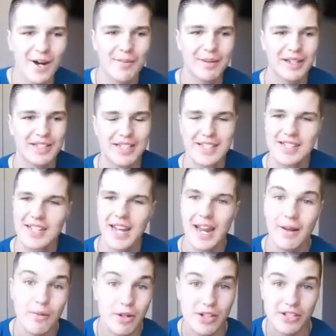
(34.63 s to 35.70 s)
because
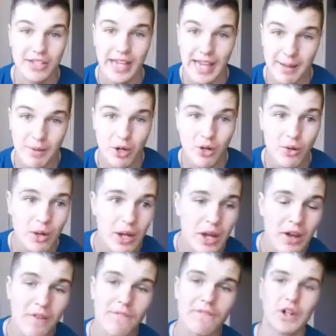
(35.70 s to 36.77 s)
today was camo
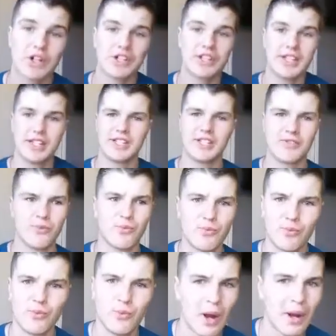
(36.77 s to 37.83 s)
versus
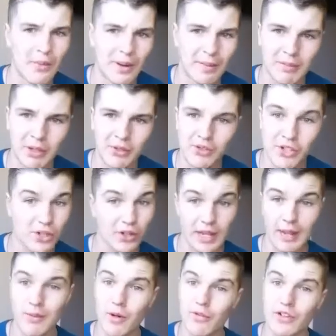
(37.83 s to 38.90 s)
red, white, and blue. So
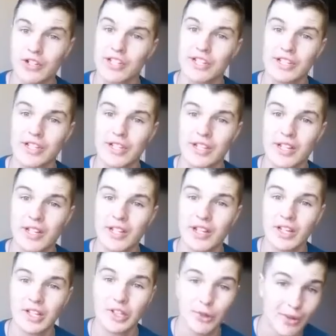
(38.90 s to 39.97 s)
camo versus
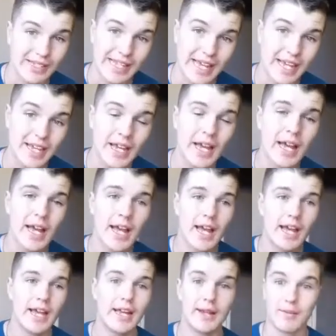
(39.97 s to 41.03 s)
USA,
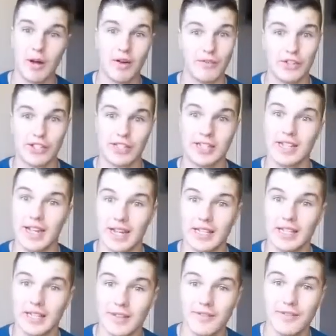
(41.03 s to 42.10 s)
and obviously I
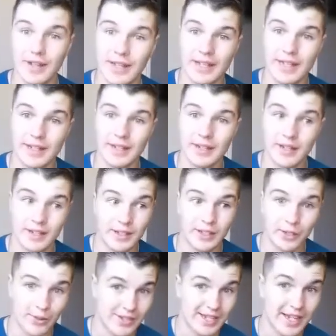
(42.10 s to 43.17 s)
live in the
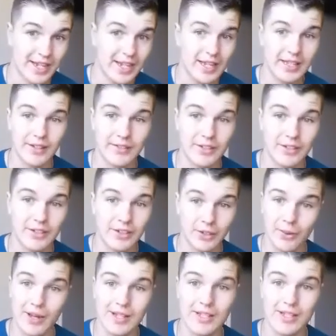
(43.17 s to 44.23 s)
USA. I live in the
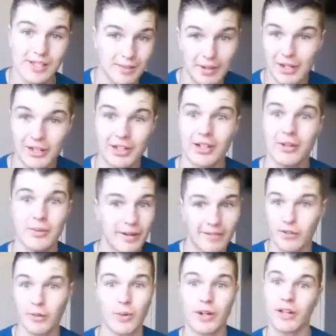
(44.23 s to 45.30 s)
US, America,
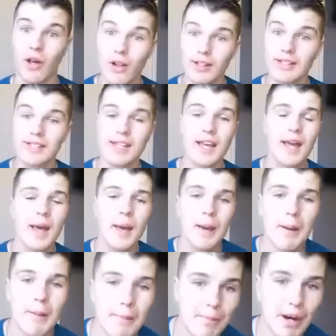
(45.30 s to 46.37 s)
whatever you want to call it.
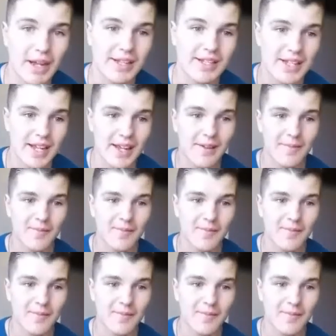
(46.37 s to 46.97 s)
But